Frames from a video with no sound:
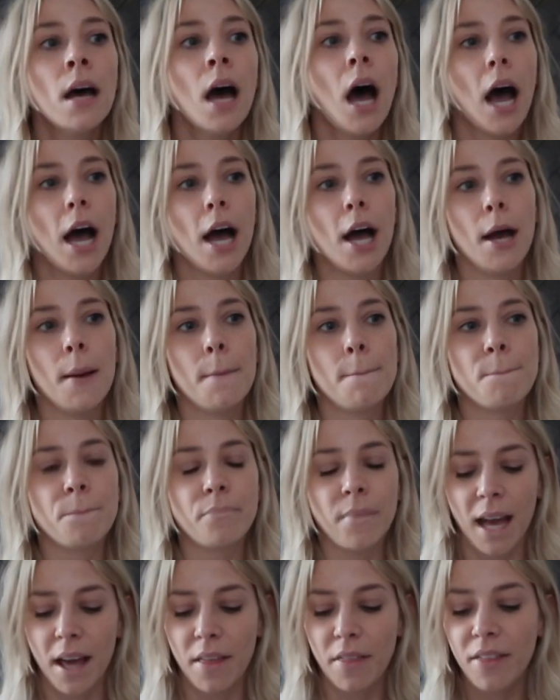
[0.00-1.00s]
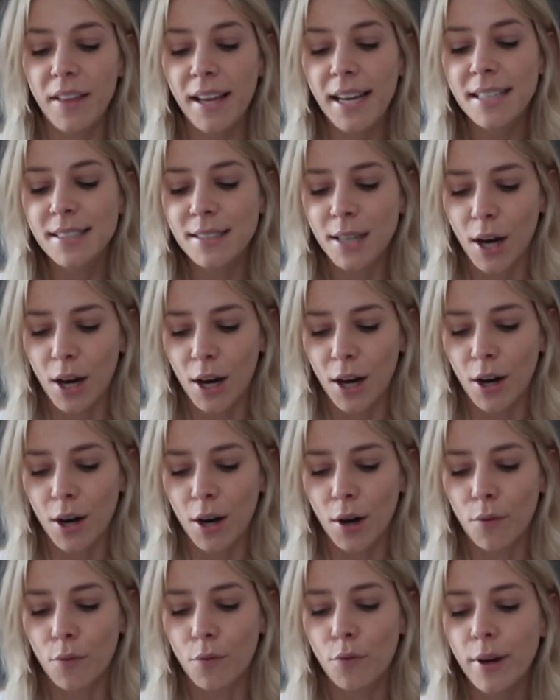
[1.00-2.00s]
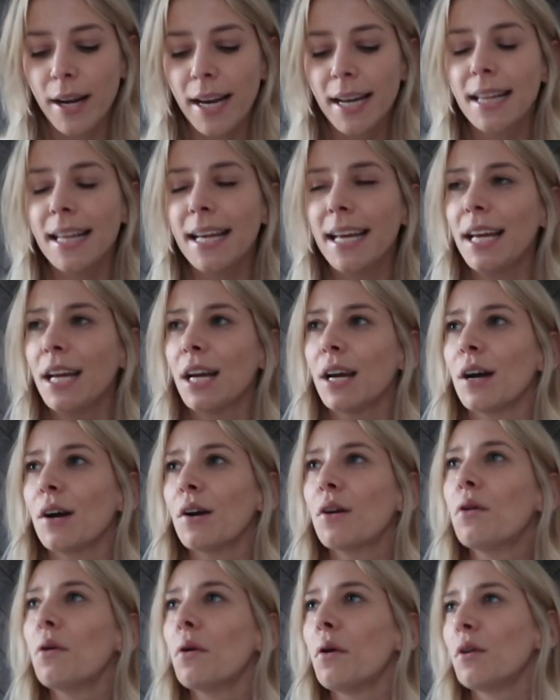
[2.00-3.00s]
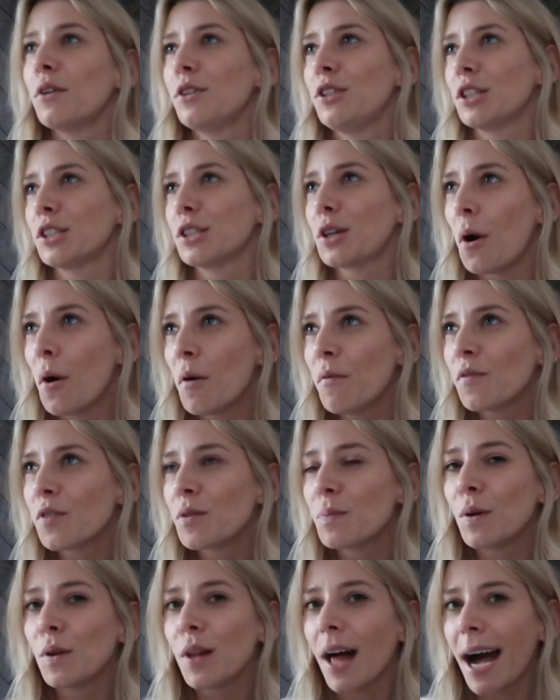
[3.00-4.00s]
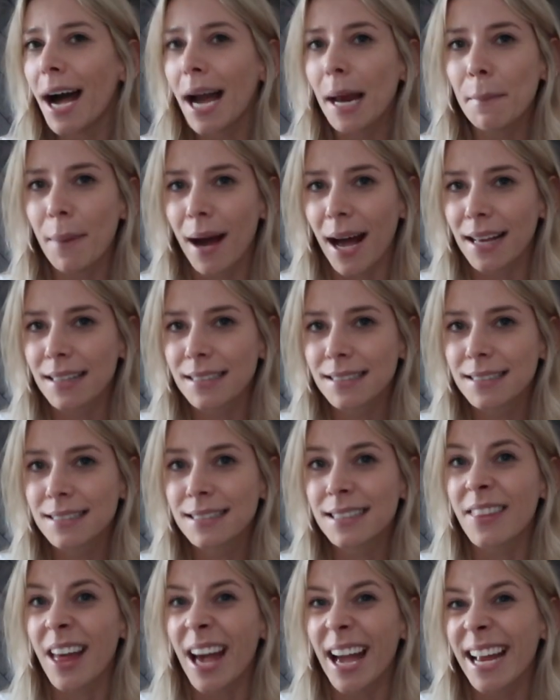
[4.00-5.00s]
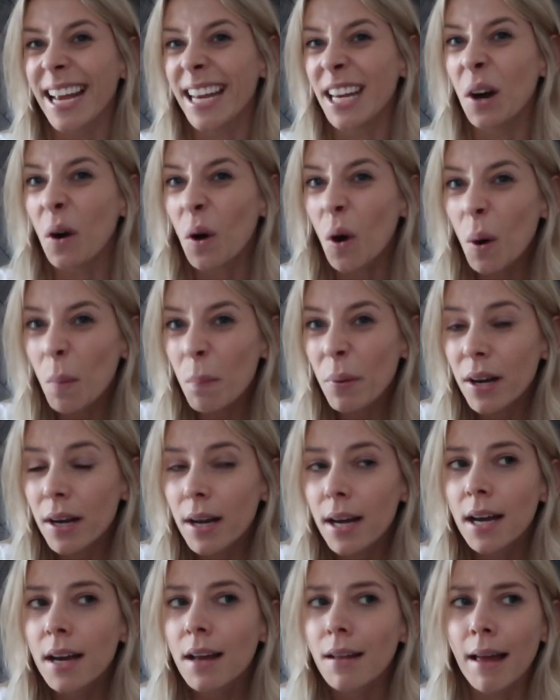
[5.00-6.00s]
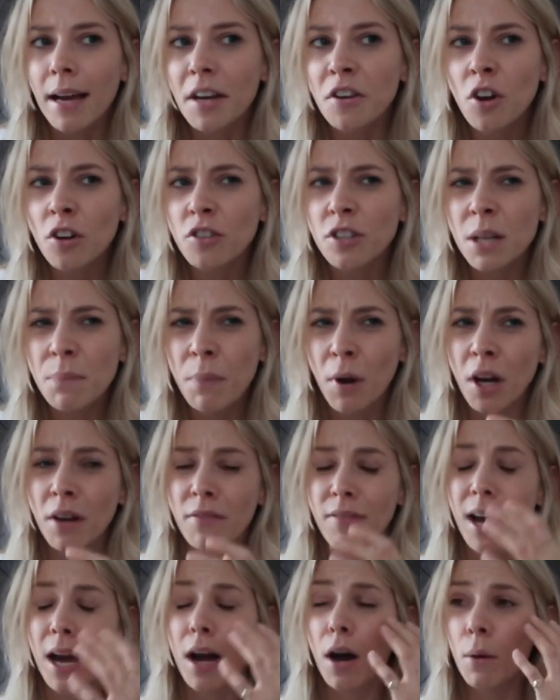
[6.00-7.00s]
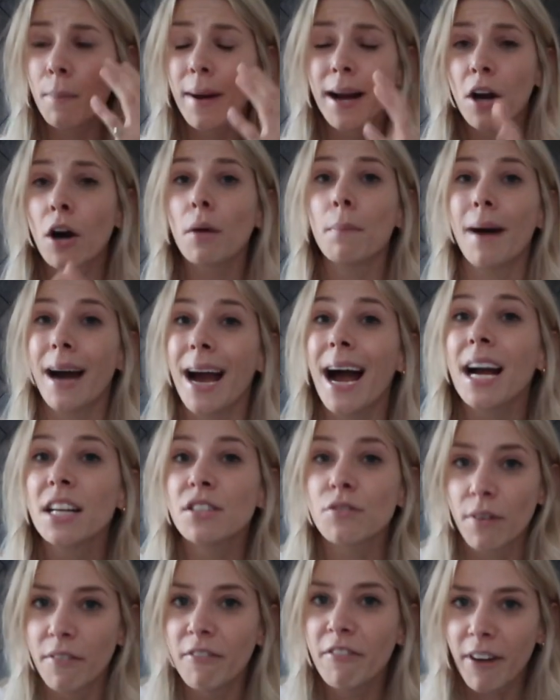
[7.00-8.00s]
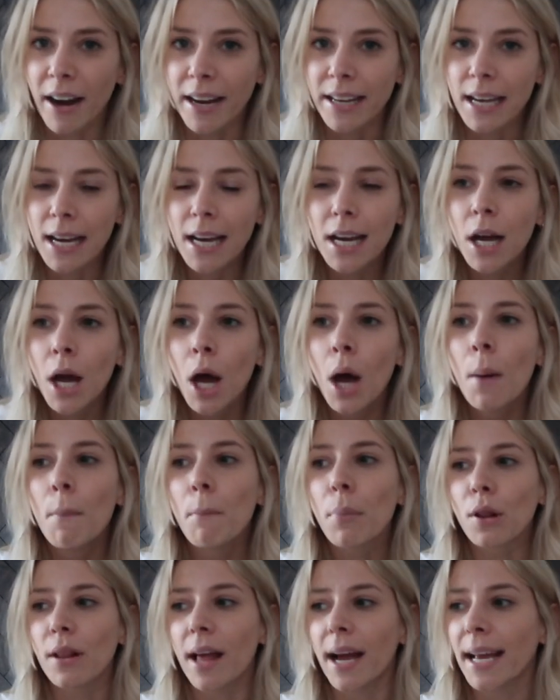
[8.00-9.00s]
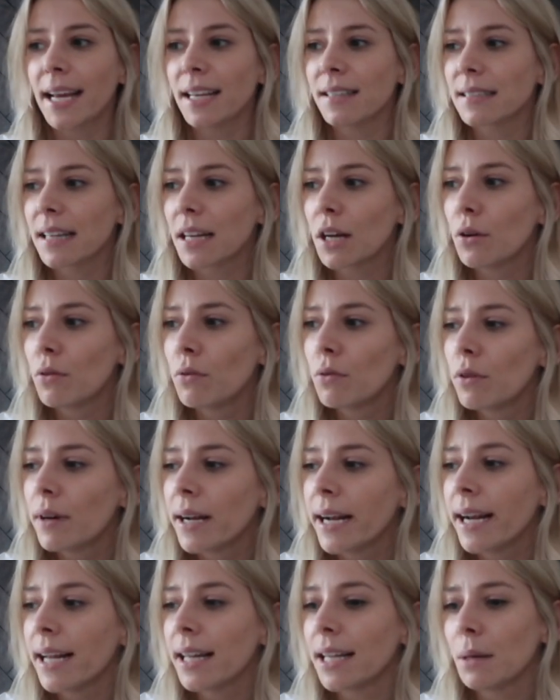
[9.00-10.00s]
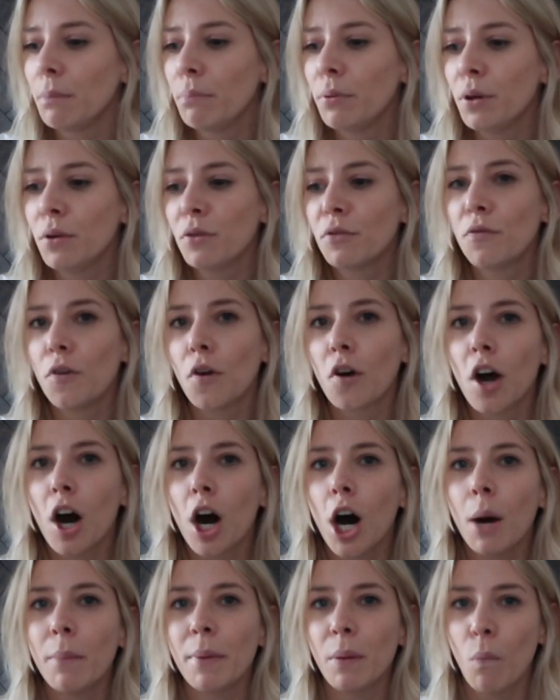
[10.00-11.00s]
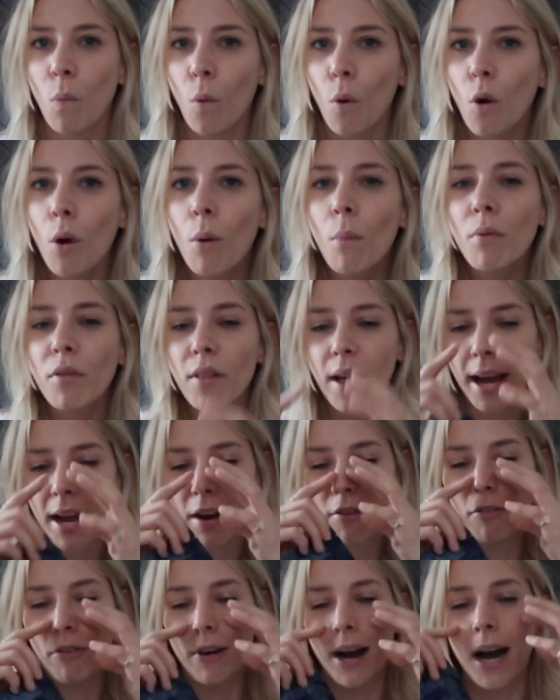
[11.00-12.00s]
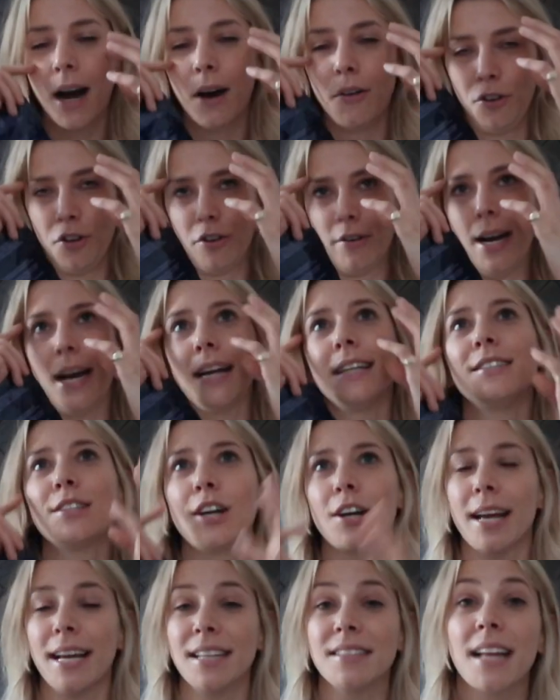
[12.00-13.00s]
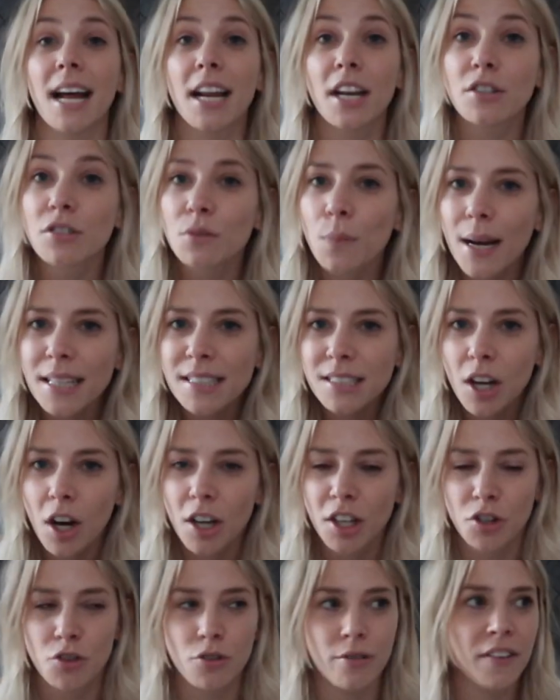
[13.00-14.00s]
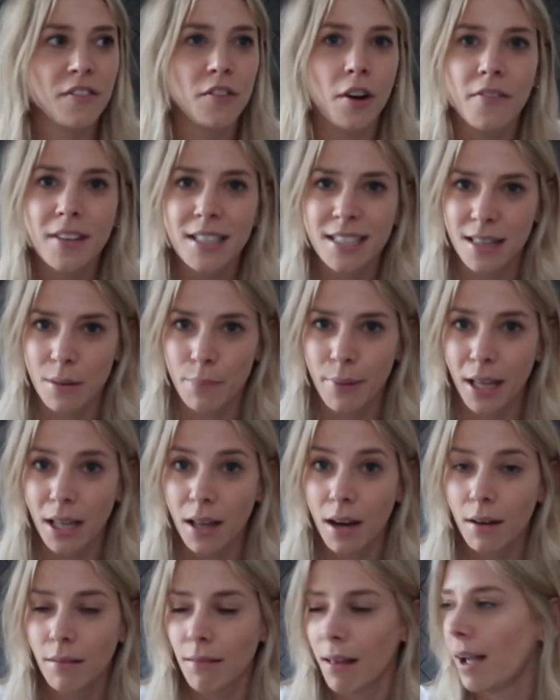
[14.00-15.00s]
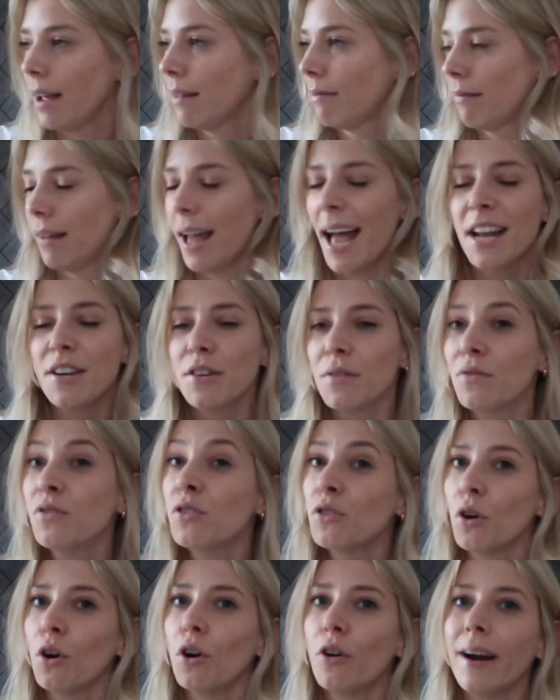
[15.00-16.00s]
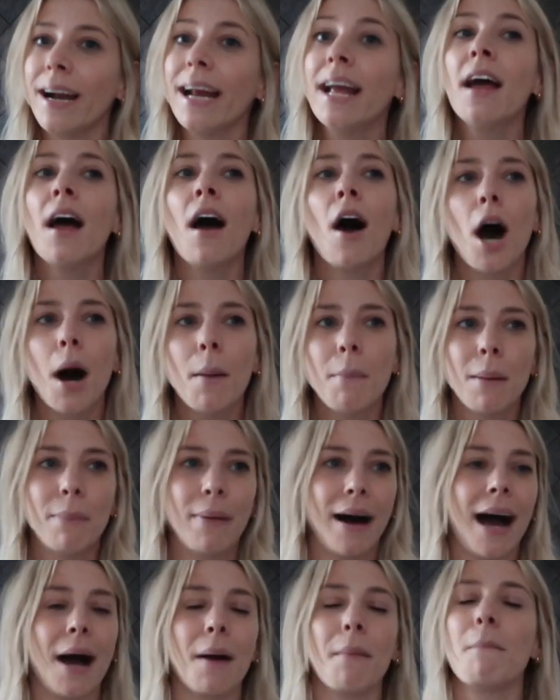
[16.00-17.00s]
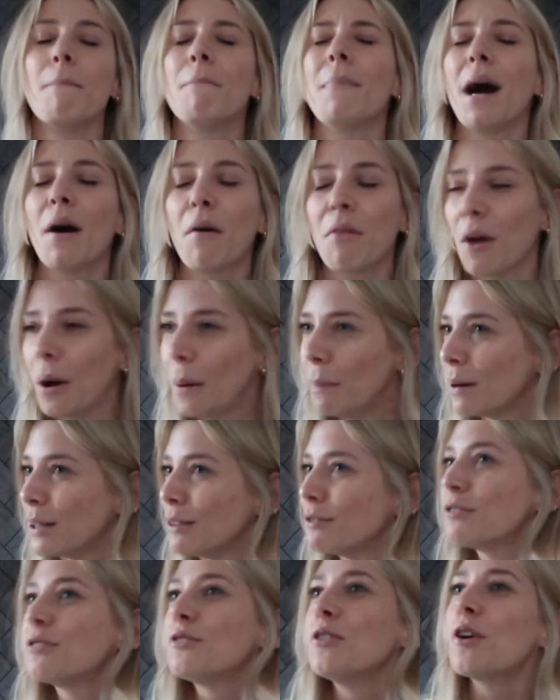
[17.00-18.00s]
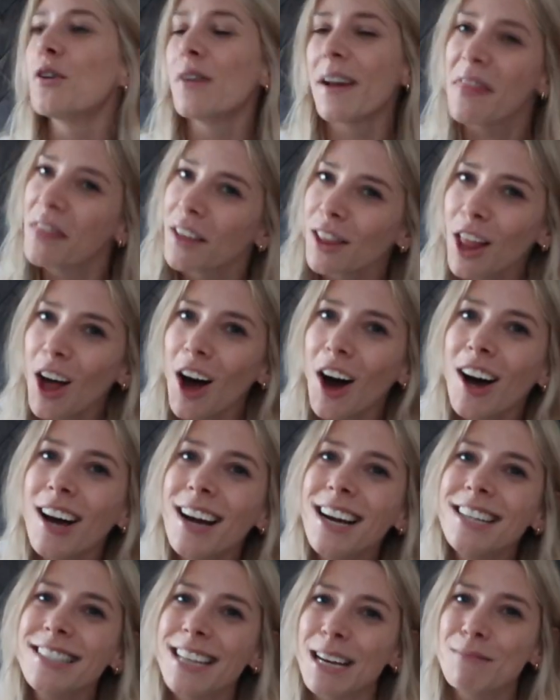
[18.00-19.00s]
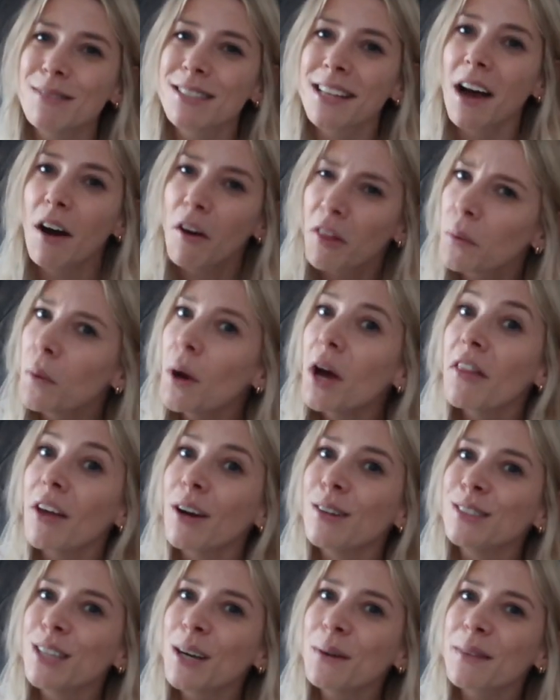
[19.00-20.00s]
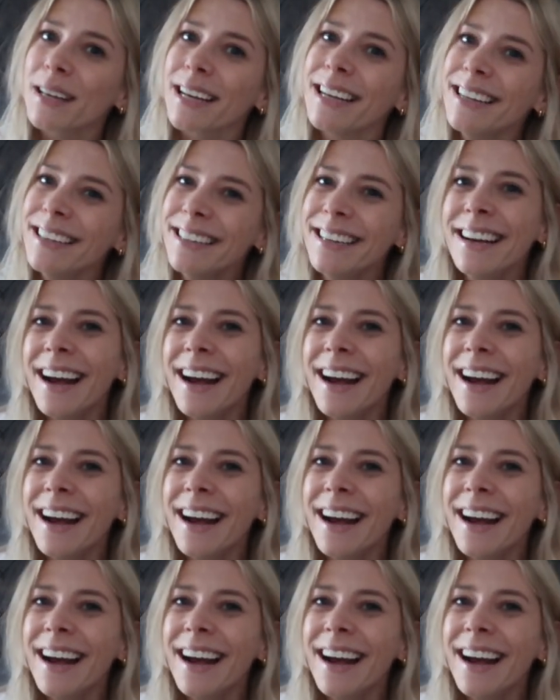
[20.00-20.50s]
And these are really gorgeous, comfortable eye masks that heat up, like not to the point of like, oh my god, my eyes are on fire, but like it's like a really beautiful calming warmth like around your eye sockets, and I swear to god I drift off into the pillow, like end of story, on my back, mouth open, snoring the lot. James is like, oh, they work those, don't they?